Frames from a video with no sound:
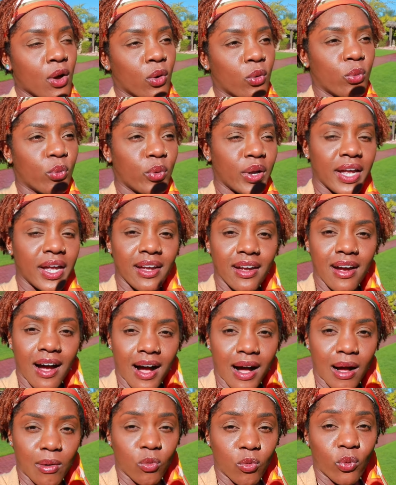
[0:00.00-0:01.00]
We
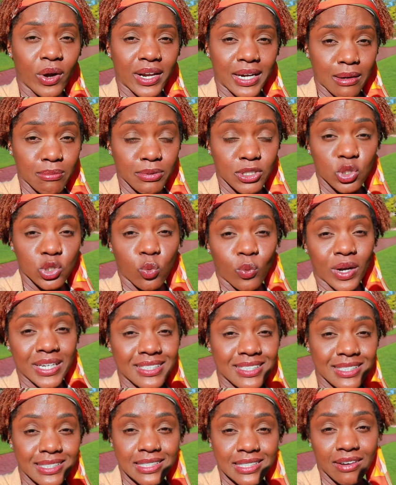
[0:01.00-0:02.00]
went up
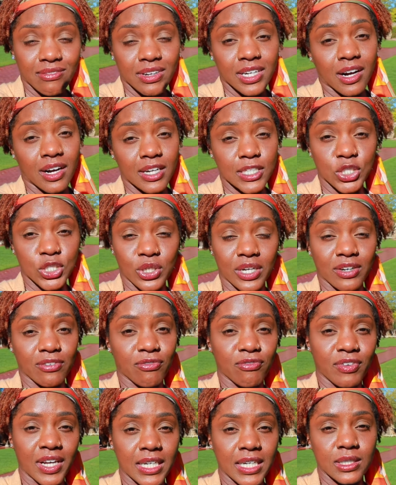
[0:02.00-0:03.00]
2,700
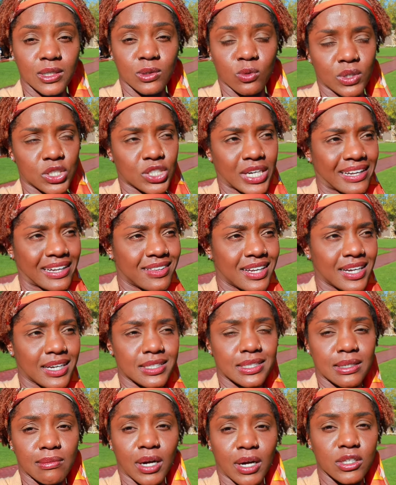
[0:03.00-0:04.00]
feet, which I think
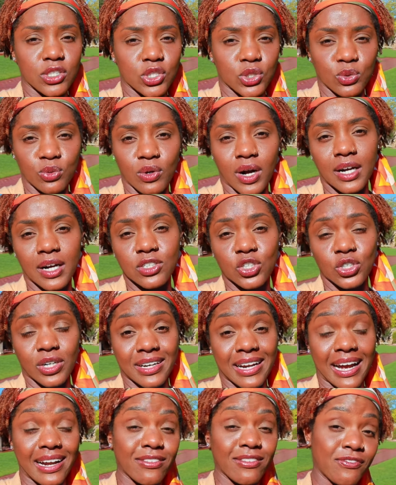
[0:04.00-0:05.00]
is about
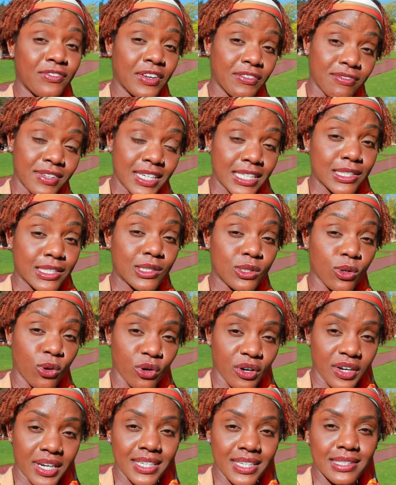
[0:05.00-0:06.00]
250
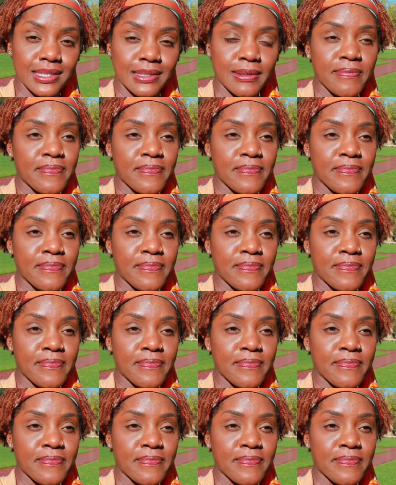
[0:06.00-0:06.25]
stories.